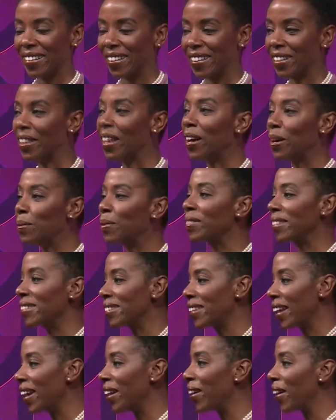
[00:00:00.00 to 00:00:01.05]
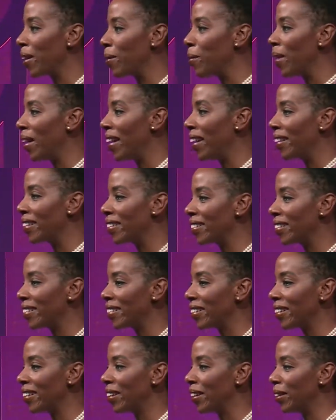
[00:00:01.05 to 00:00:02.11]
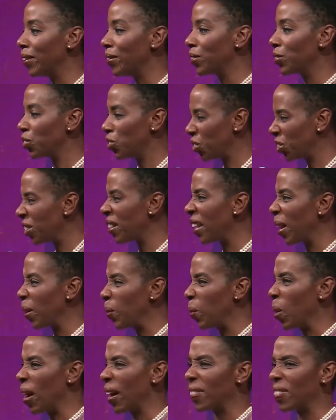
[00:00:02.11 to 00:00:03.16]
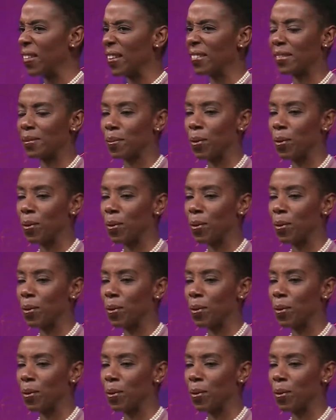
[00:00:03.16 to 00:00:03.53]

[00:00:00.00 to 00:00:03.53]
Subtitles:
along with the scary one, shouldn't I want this